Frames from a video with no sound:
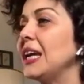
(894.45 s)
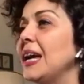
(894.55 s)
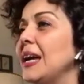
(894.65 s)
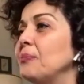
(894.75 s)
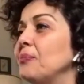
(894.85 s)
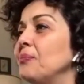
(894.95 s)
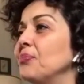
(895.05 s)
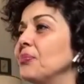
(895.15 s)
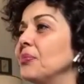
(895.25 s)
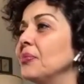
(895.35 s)
Um,
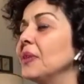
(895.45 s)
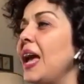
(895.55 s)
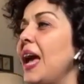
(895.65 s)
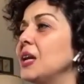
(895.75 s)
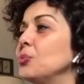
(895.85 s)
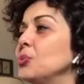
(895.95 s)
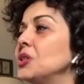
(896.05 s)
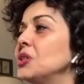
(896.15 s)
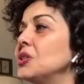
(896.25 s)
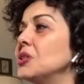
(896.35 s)
and it
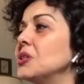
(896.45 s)
was,